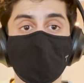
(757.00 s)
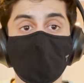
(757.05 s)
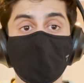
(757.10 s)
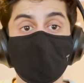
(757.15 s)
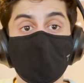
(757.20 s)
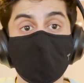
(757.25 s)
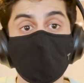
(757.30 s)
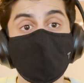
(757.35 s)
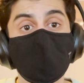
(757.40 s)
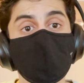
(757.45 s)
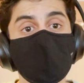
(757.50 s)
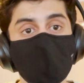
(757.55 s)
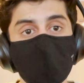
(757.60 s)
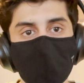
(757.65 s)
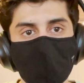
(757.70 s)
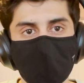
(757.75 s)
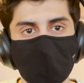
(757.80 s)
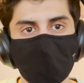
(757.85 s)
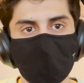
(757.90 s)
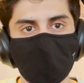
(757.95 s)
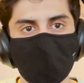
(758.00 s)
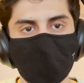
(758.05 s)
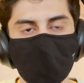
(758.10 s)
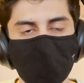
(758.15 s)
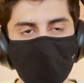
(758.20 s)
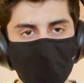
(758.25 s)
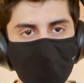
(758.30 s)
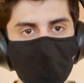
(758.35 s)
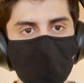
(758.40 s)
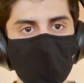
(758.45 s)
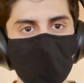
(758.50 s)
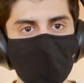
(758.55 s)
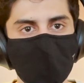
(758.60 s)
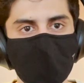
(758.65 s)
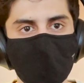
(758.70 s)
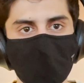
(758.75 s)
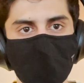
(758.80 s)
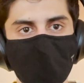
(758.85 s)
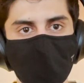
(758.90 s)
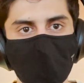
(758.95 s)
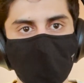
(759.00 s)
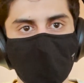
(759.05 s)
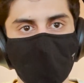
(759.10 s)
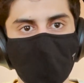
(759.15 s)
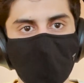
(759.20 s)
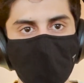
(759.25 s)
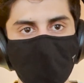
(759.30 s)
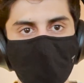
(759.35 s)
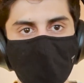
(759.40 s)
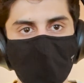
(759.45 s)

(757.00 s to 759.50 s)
investment in electric vehicle,